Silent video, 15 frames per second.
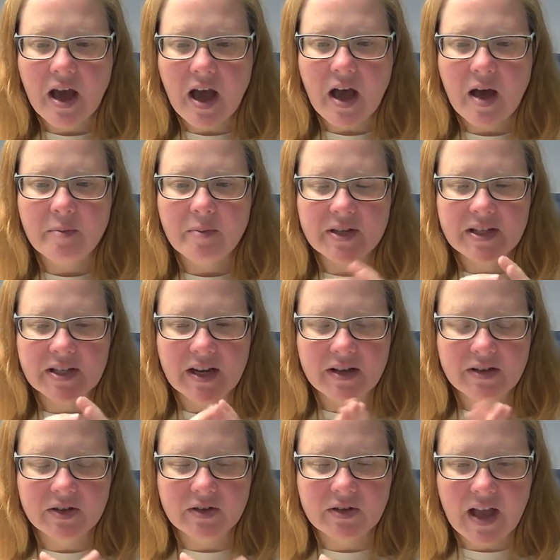um, but
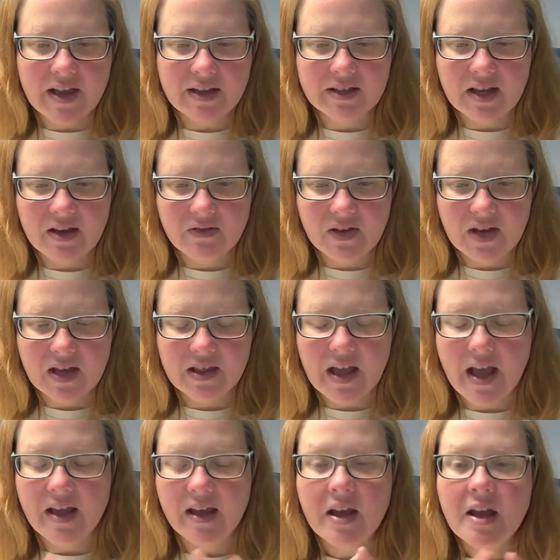is our last day of
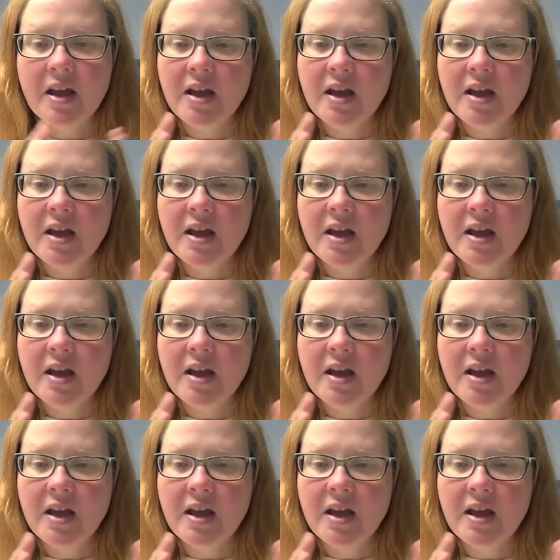ELA.